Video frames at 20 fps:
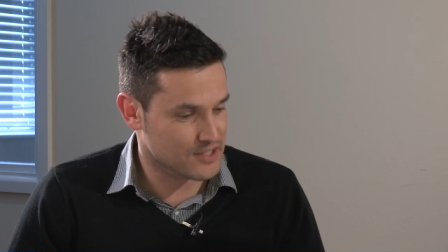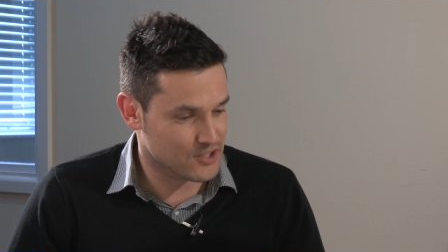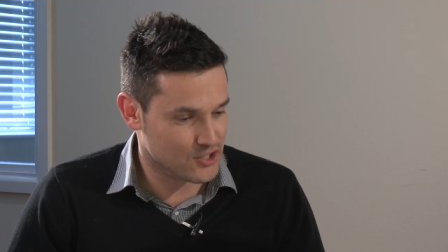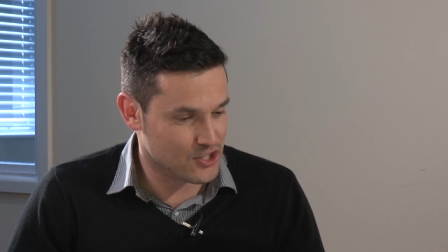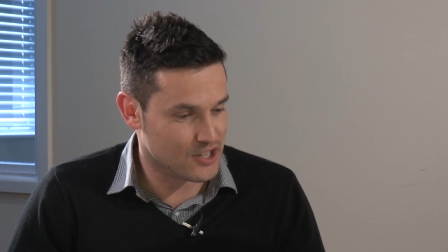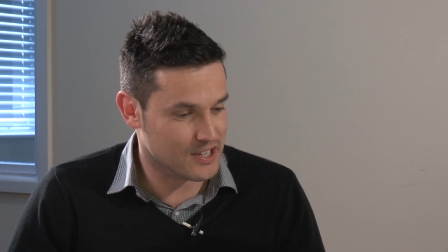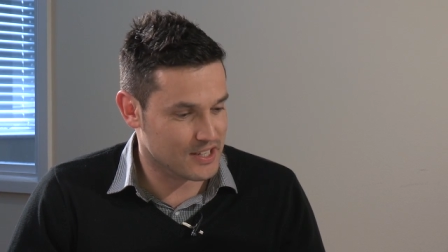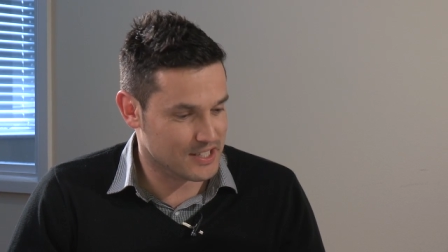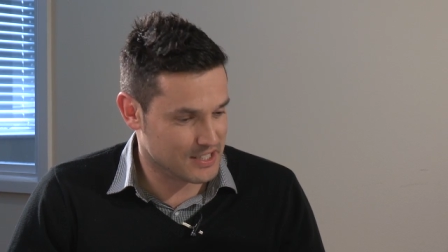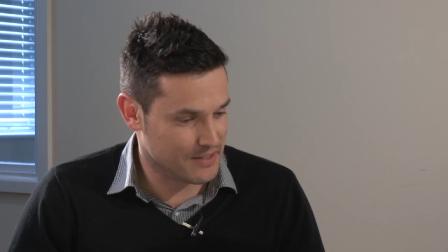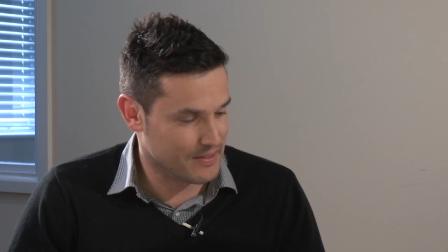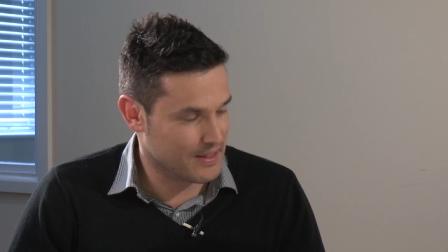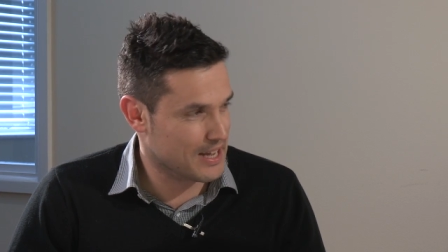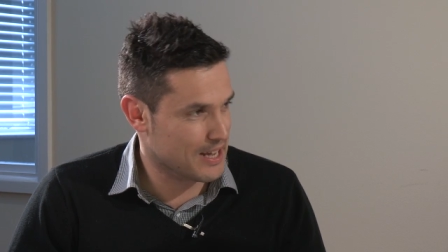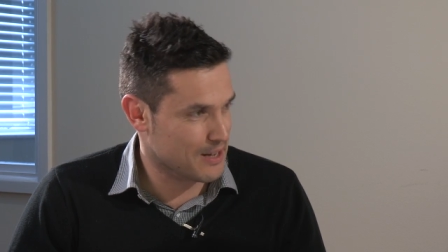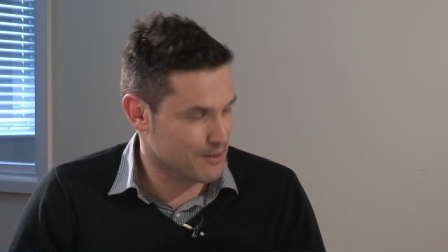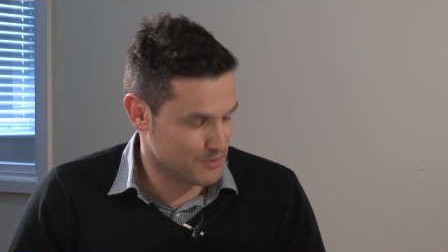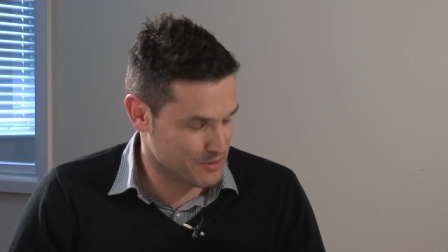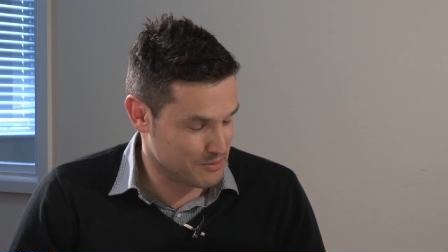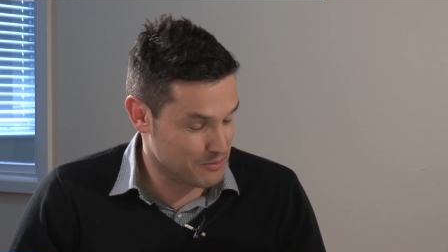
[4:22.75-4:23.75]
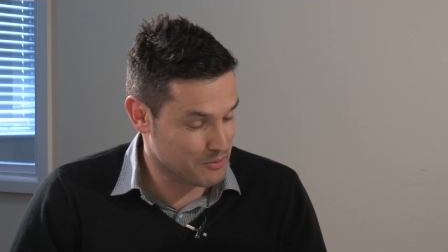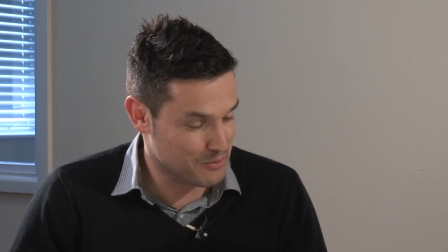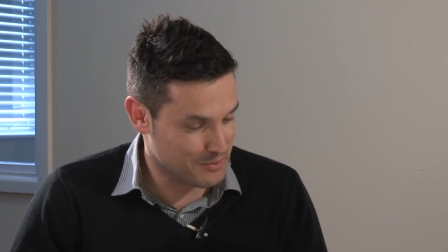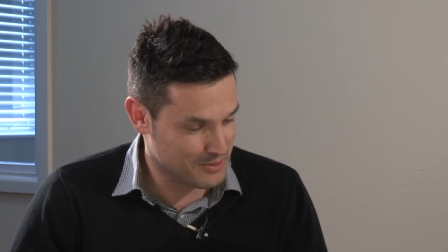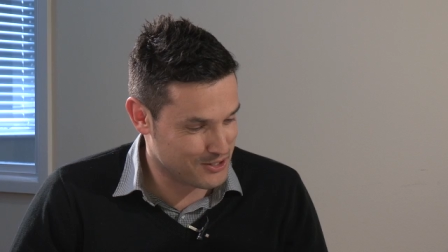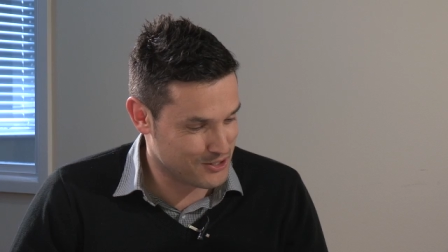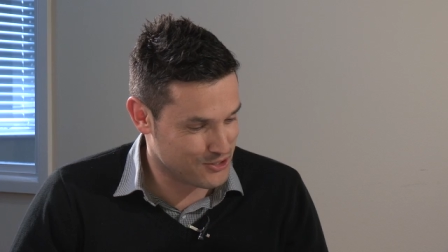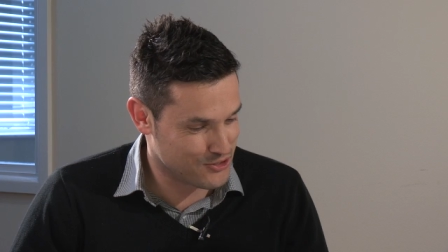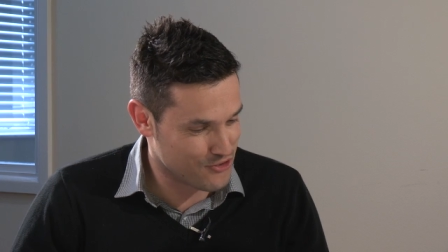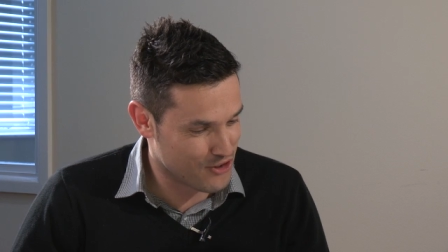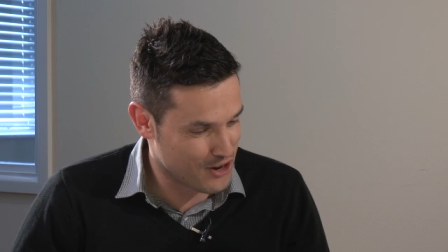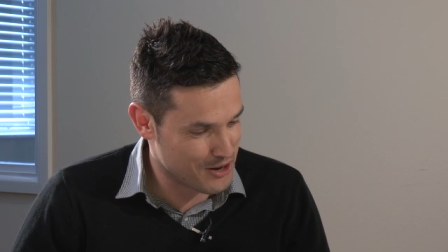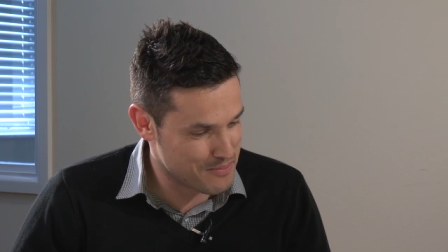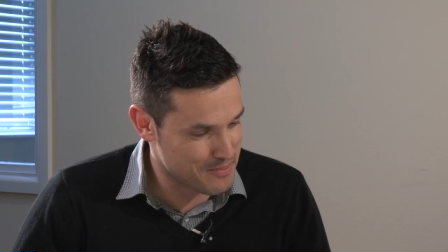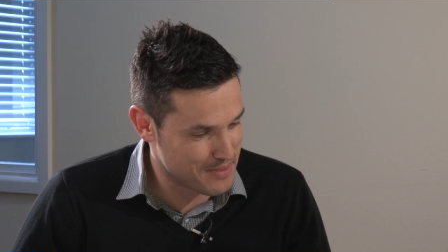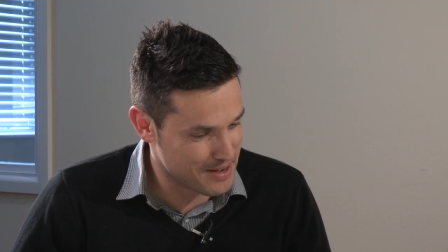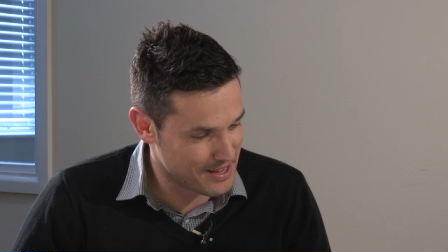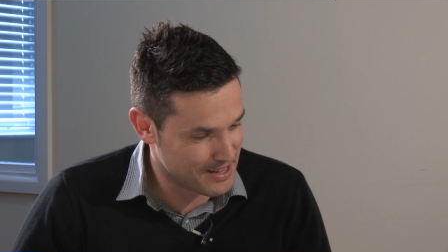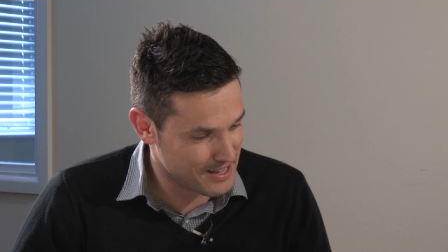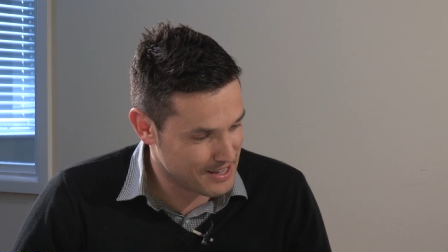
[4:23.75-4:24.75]
certainly something how someone would describe
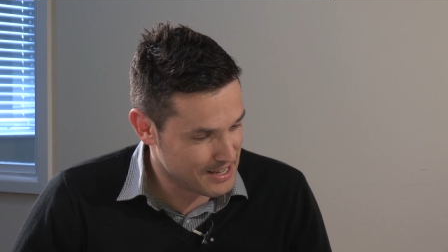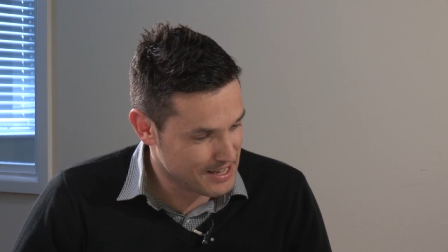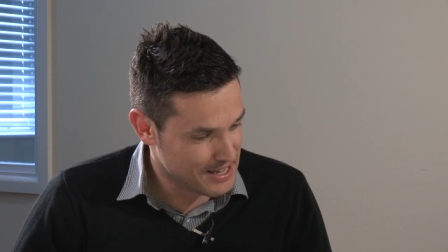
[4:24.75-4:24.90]
me,